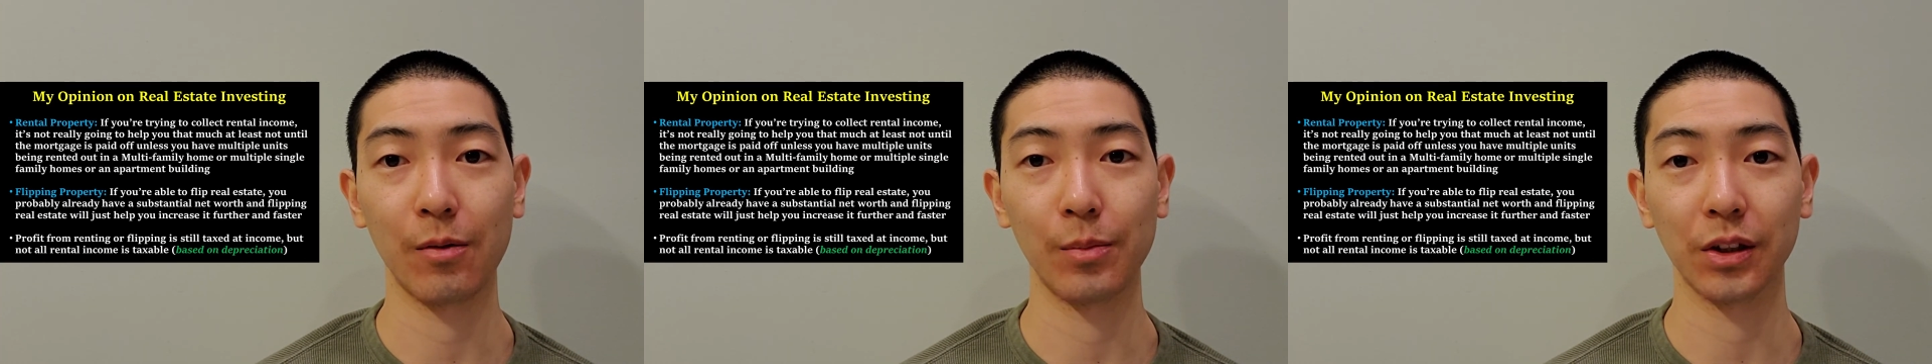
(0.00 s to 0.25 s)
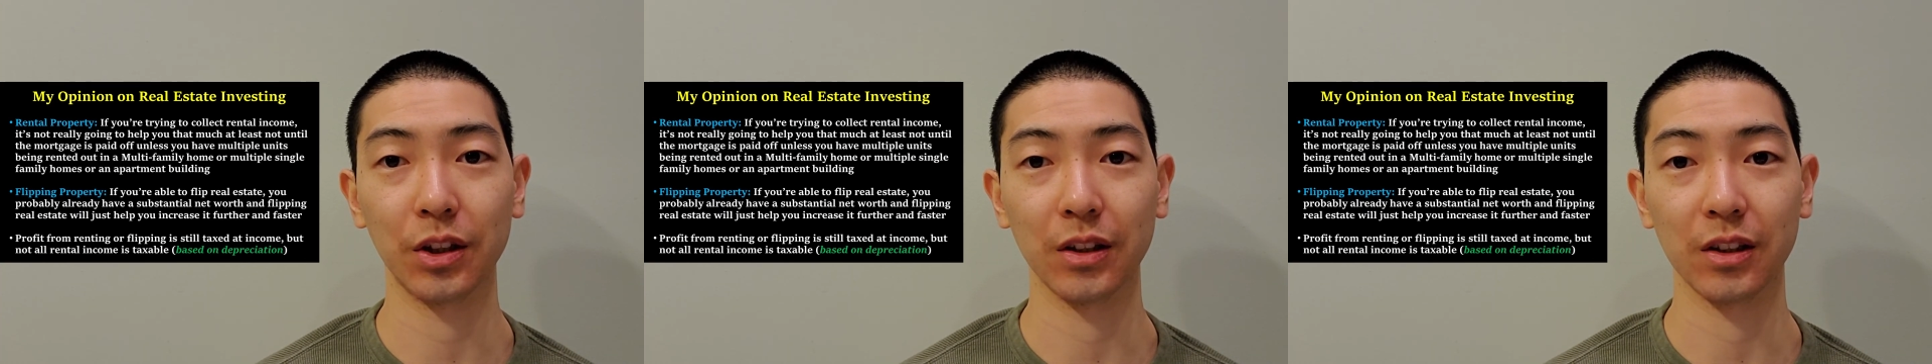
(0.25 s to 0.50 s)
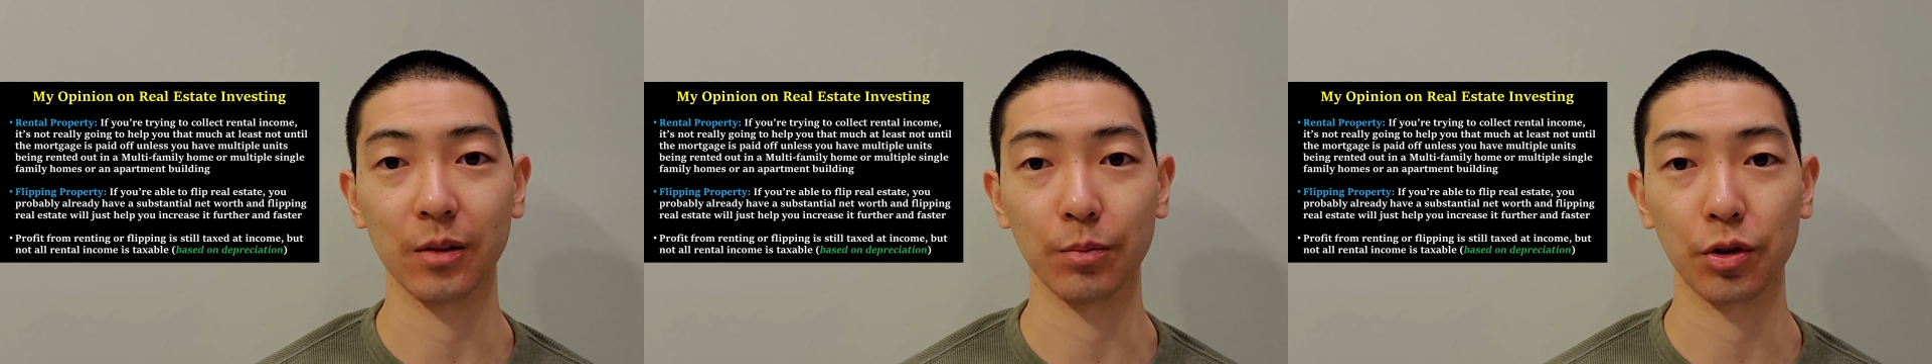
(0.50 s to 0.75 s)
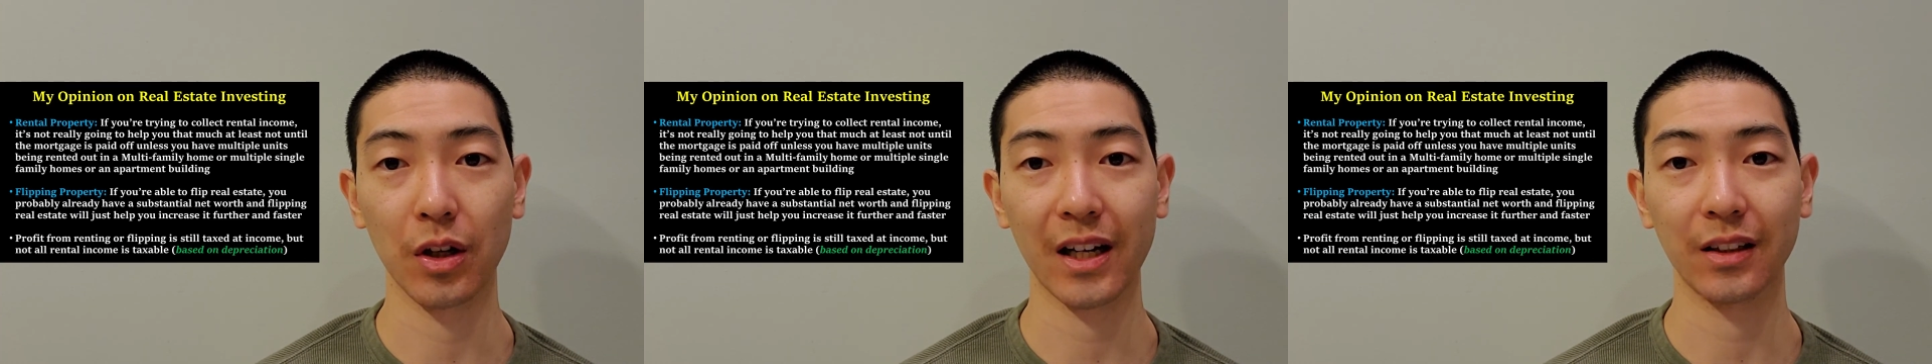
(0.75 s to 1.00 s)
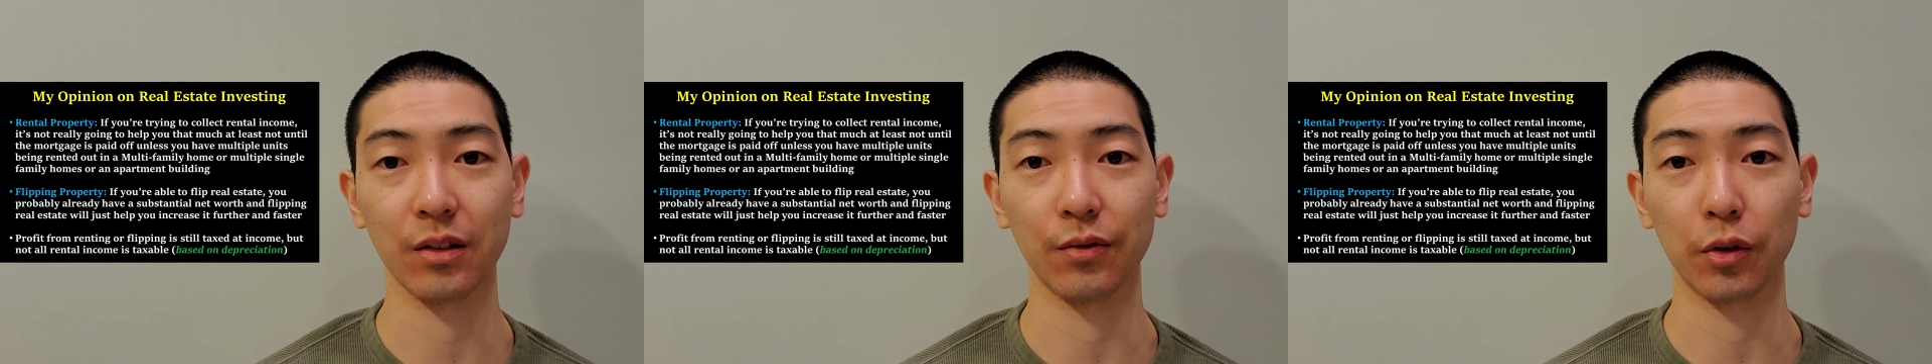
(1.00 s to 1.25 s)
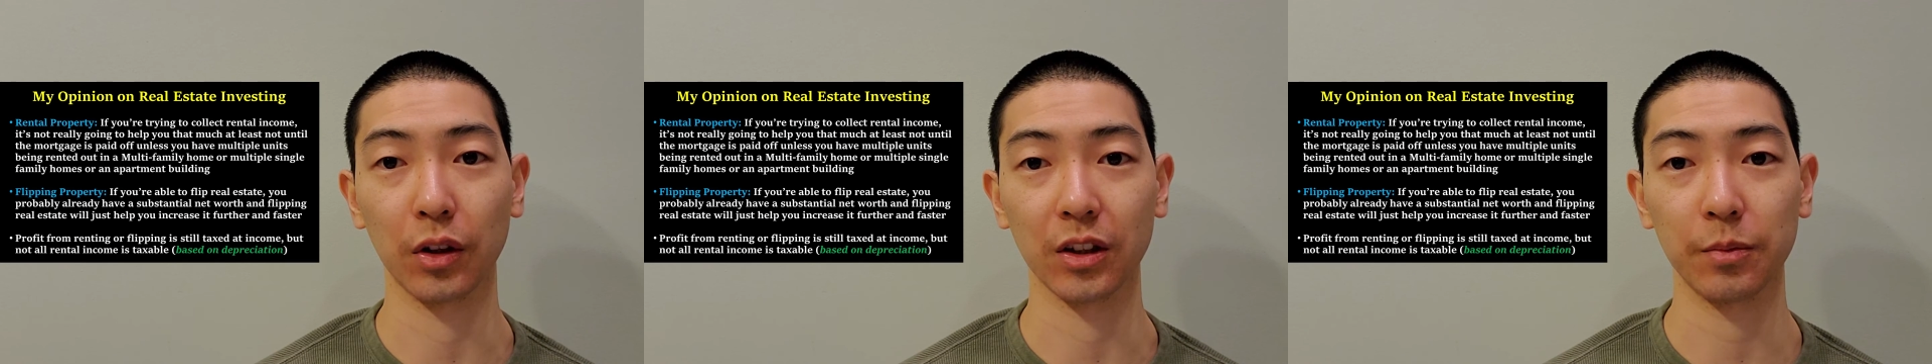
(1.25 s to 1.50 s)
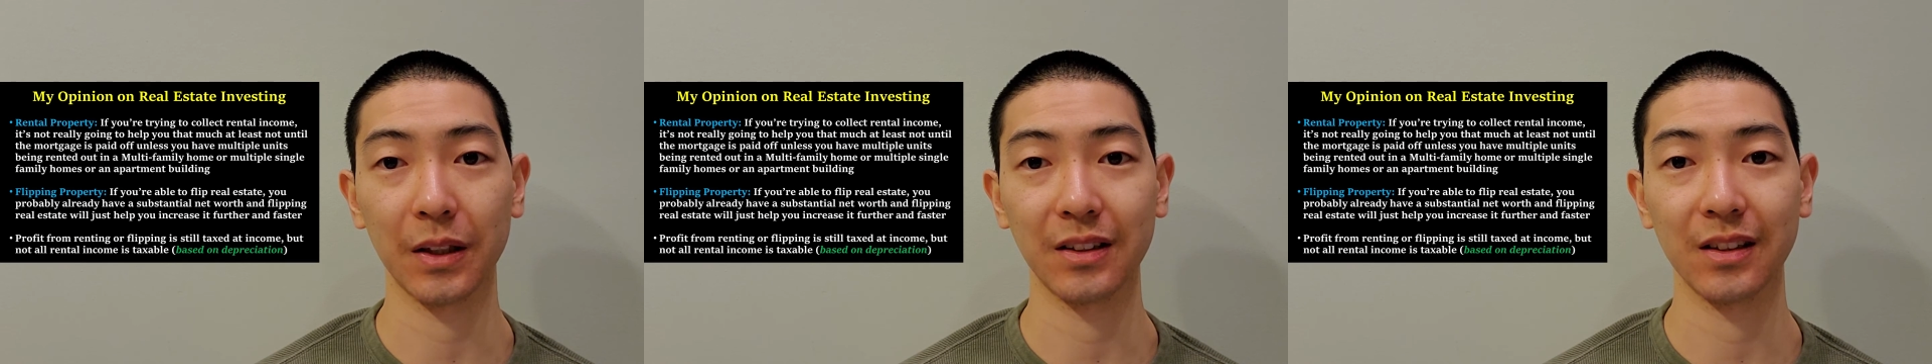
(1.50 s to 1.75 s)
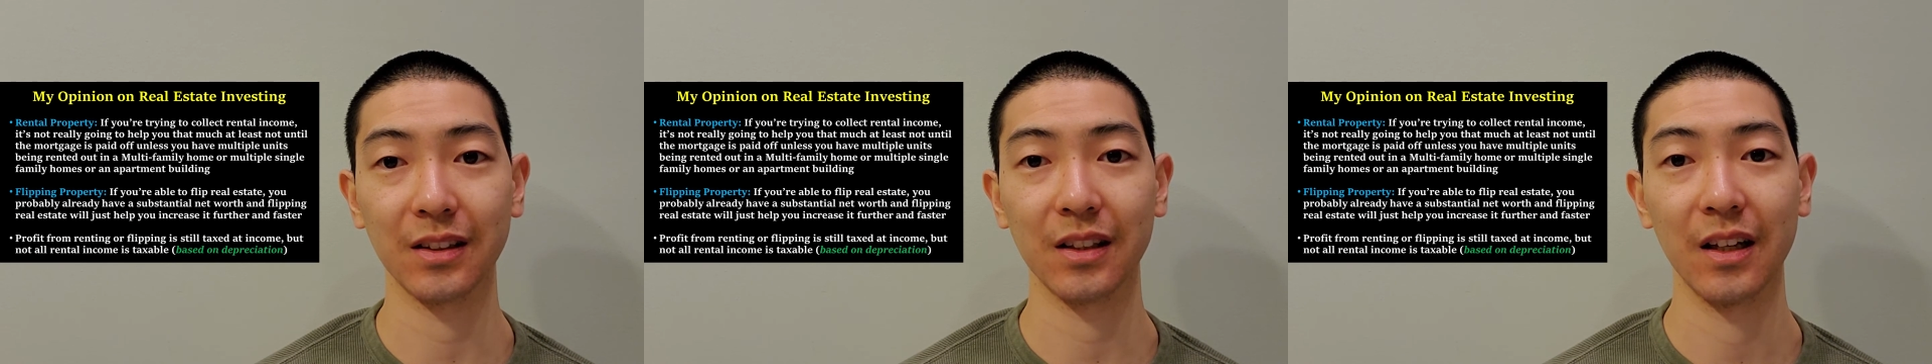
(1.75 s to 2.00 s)
much is subtracted for
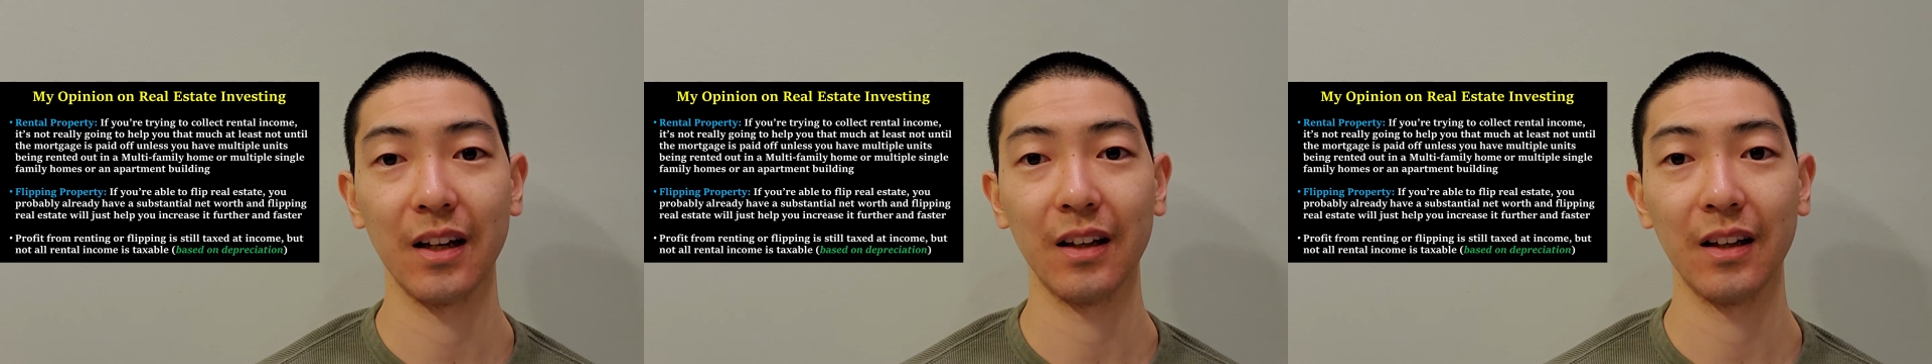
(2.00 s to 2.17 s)
expenses